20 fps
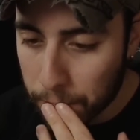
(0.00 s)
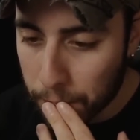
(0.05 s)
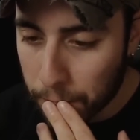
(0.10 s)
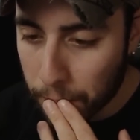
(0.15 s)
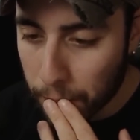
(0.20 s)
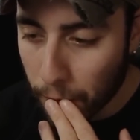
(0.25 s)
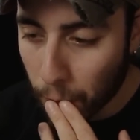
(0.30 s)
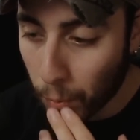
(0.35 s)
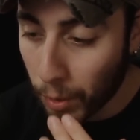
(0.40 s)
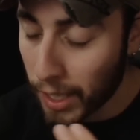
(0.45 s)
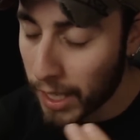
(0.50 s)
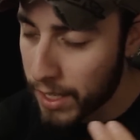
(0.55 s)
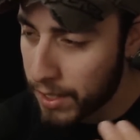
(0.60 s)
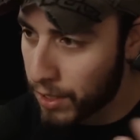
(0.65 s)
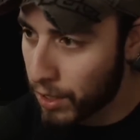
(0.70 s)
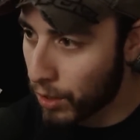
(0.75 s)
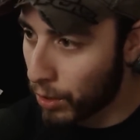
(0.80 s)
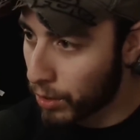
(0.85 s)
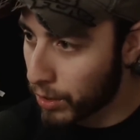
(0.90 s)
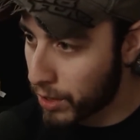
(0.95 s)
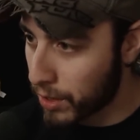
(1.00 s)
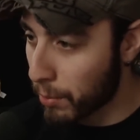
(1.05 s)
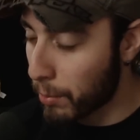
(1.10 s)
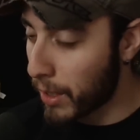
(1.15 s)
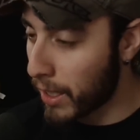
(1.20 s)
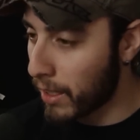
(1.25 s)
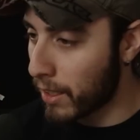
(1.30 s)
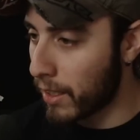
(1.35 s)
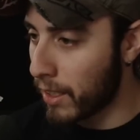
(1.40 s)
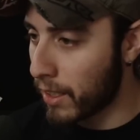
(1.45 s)
whereas,
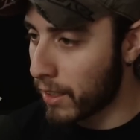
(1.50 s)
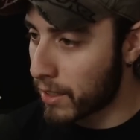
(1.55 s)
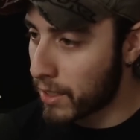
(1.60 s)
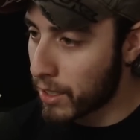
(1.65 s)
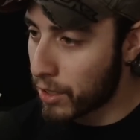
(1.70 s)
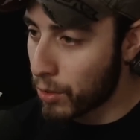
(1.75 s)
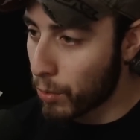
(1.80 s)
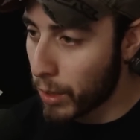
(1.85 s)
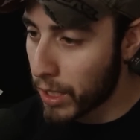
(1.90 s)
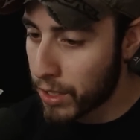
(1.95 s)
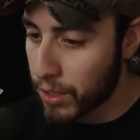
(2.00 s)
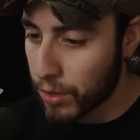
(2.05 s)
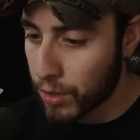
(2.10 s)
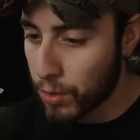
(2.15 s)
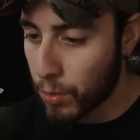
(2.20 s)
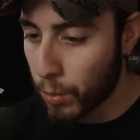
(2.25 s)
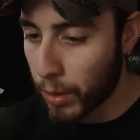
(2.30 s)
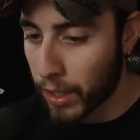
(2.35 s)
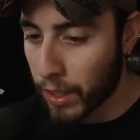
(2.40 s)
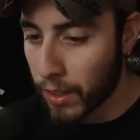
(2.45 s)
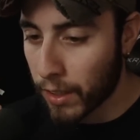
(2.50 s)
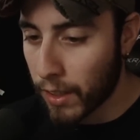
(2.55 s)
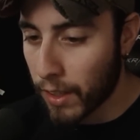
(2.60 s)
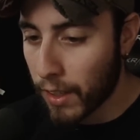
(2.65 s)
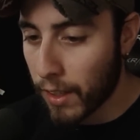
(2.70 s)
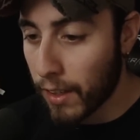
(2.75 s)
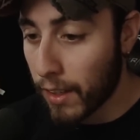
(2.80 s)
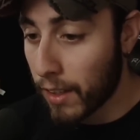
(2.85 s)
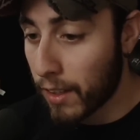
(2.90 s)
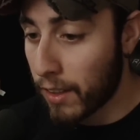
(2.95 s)
somebody in a situation to where
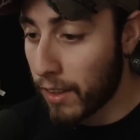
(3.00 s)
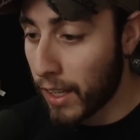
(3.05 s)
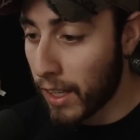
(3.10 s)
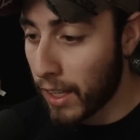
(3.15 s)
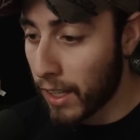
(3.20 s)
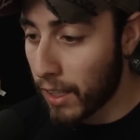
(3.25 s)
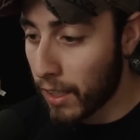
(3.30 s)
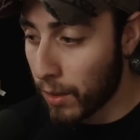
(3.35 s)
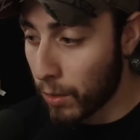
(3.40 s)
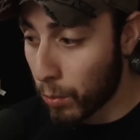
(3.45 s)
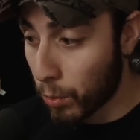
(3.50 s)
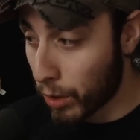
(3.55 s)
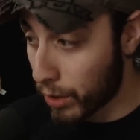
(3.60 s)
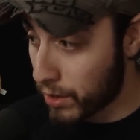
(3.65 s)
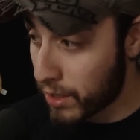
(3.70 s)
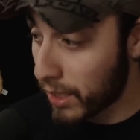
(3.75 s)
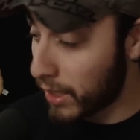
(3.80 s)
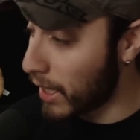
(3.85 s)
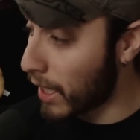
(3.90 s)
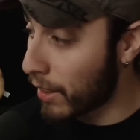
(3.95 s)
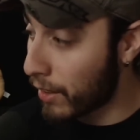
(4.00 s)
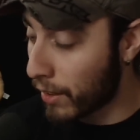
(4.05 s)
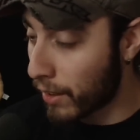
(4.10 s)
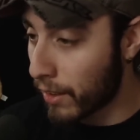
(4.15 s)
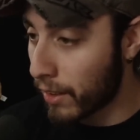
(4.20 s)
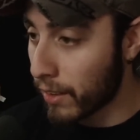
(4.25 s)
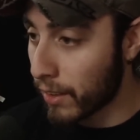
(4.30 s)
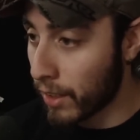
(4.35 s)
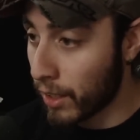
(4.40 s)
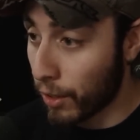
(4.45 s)
they were
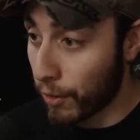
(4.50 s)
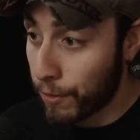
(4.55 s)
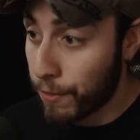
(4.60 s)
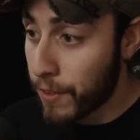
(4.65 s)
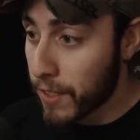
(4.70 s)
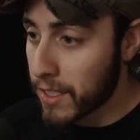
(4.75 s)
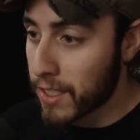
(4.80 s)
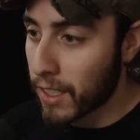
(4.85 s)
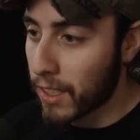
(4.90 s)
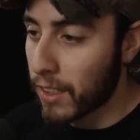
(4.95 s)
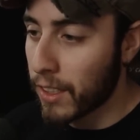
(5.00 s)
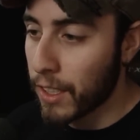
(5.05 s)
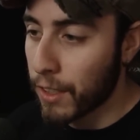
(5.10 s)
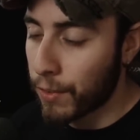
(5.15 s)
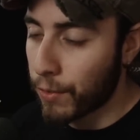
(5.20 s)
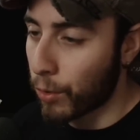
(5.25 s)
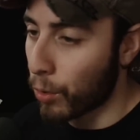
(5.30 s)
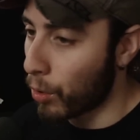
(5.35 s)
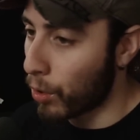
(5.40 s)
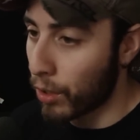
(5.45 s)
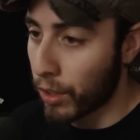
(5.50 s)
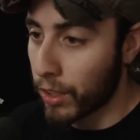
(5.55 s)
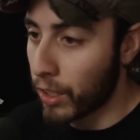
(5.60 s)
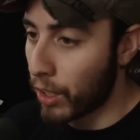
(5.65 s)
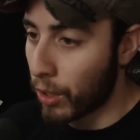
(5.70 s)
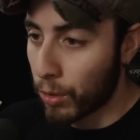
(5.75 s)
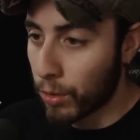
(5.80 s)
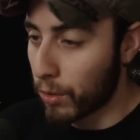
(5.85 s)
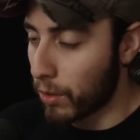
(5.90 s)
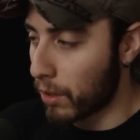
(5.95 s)
together, physically for,
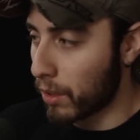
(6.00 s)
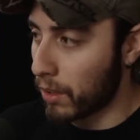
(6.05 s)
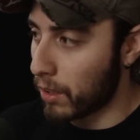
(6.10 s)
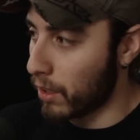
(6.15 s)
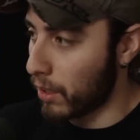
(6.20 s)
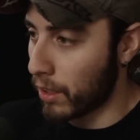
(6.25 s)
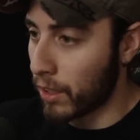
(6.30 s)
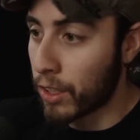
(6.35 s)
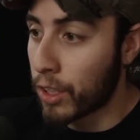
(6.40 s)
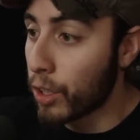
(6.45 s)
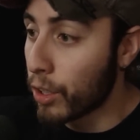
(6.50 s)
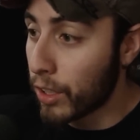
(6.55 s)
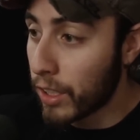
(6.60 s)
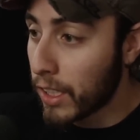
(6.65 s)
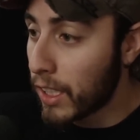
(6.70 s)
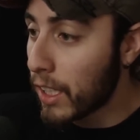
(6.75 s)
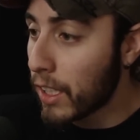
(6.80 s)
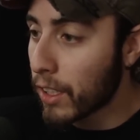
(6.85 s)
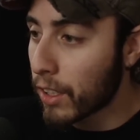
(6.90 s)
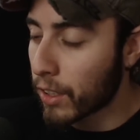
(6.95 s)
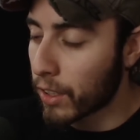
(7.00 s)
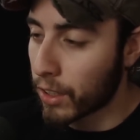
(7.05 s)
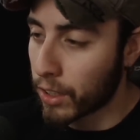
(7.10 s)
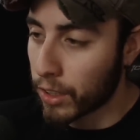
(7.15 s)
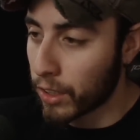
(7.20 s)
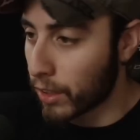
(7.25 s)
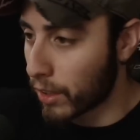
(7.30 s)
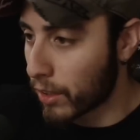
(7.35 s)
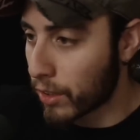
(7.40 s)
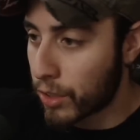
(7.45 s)
a good year
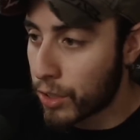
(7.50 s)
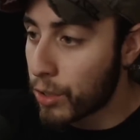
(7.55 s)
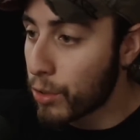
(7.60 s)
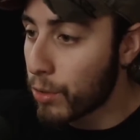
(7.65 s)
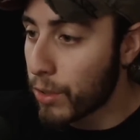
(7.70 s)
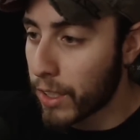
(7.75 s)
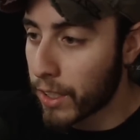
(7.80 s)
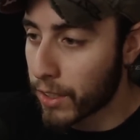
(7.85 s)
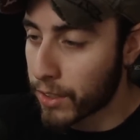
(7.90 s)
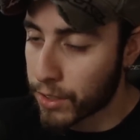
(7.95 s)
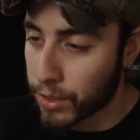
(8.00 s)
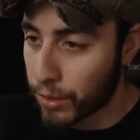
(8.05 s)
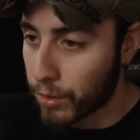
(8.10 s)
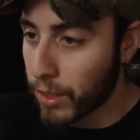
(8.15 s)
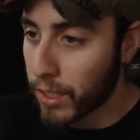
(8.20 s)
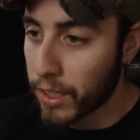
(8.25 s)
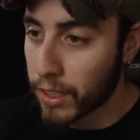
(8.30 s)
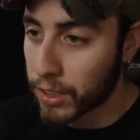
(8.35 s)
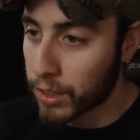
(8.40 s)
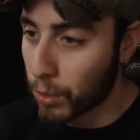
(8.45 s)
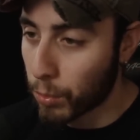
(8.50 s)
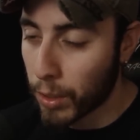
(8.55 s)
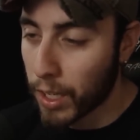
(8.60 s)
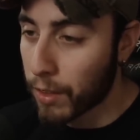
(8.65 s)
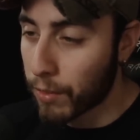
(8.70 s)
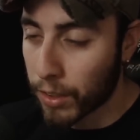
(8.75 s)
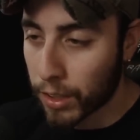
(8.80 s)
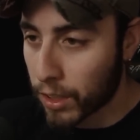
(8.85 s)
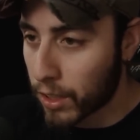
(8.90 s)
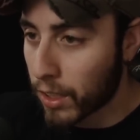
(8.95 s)
or 2 years or 3 years or
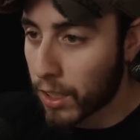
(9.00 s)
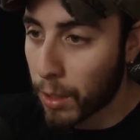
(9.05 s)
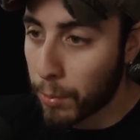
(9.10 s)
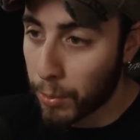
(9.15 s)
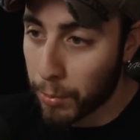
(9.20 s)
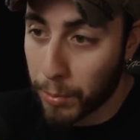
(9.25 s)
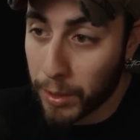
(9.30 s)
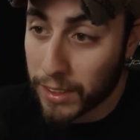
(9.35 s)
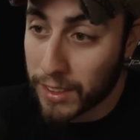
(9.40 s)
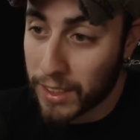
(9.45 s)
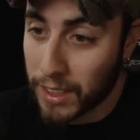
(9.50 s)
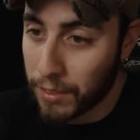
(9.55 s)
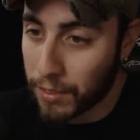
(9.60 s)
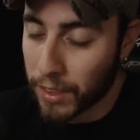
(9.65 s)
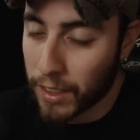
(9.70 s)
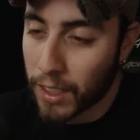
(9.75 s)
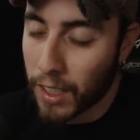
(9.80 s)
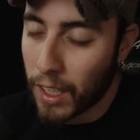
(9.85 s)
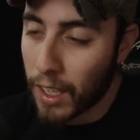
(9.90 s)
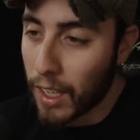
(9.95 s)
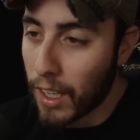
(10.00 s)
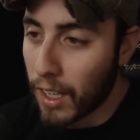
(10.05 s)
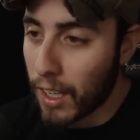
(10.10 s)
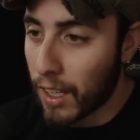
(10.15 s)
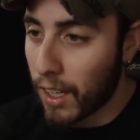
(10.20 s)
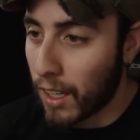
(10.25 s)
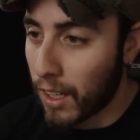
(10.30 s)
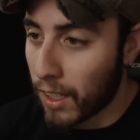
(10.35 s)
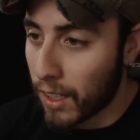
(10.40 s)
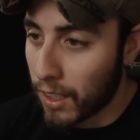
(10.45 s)
whatever, a good couple months even,
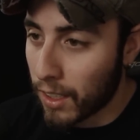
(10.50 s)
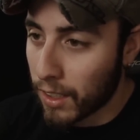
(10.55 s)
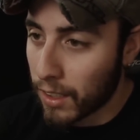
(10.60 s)
uh,